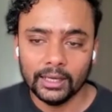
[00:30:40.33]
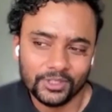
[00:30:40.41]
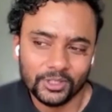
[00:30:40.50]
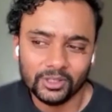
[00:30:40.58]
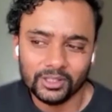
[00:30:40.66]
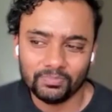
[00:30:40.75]

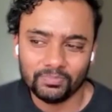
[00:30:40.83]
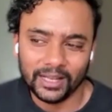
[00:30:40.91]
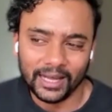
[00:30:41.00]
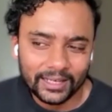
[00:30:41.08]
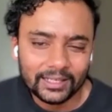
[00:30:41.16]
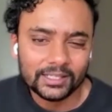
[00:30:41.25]
You'll
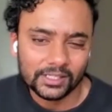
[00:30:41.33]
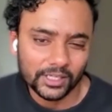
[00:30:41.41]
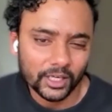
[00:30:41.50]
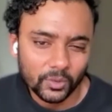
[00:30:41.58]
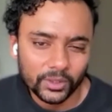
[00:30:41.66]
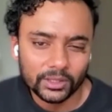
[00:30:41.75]
likely
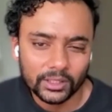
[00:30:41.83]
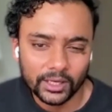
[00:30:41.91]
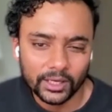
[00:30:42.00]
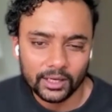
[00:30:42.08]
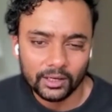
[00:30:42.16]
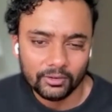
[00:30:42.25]
stick with the
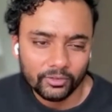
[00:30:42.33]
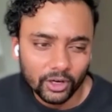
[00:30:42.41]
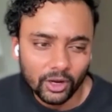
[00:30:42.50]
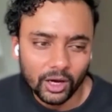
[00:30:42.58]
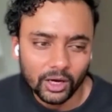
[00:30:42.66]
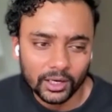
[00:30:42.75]
thing for
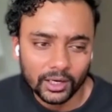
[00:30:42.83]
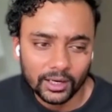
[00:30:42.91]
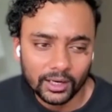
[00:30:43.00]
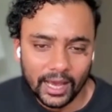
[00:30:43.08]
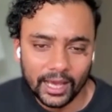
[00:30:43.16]
longer,